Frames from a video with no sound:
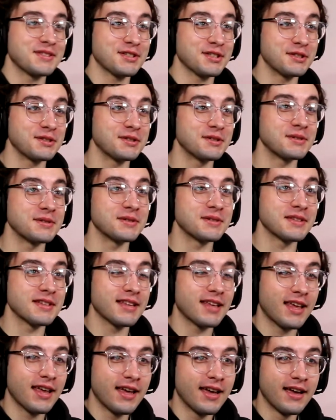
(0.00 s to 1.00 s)
Wait.
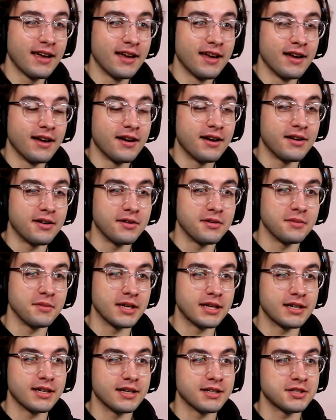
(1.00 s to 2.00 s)
Oh
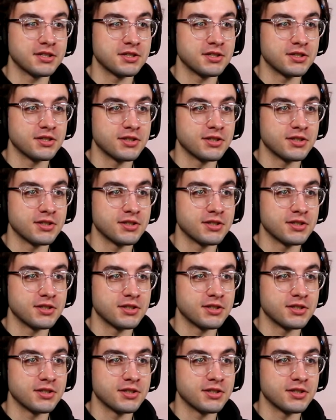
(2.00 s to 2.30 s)
my gosh, he's